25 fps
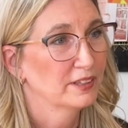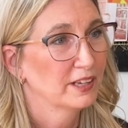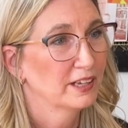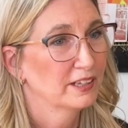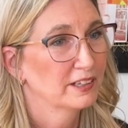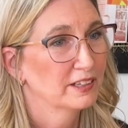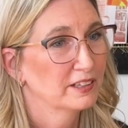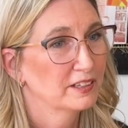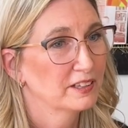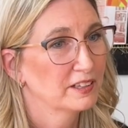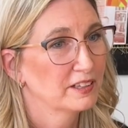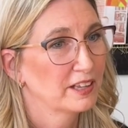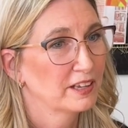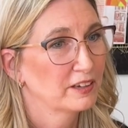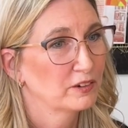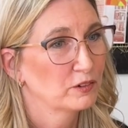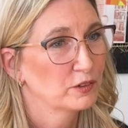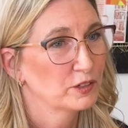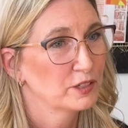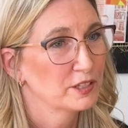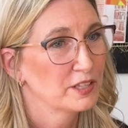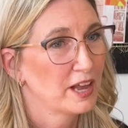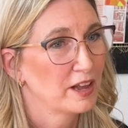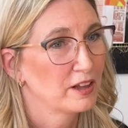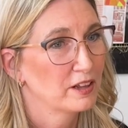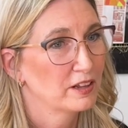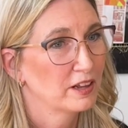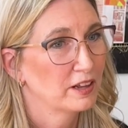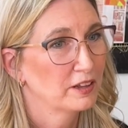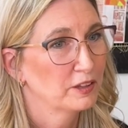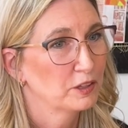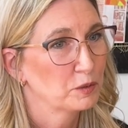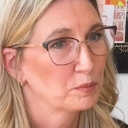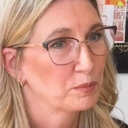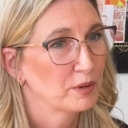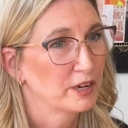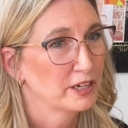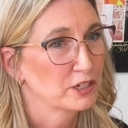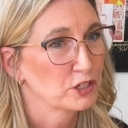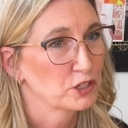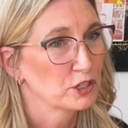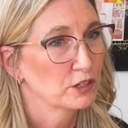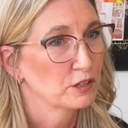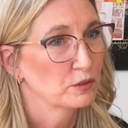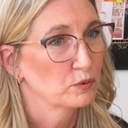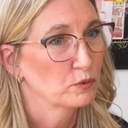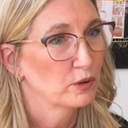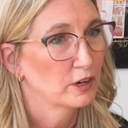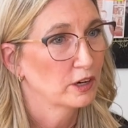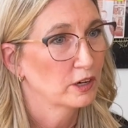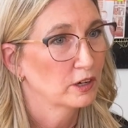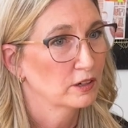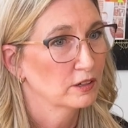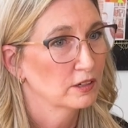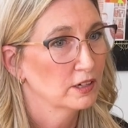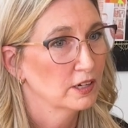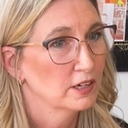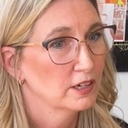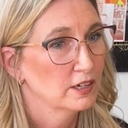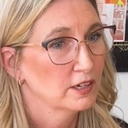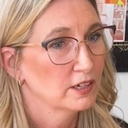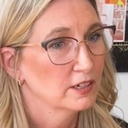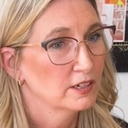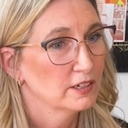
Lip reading: Then there was that other patient where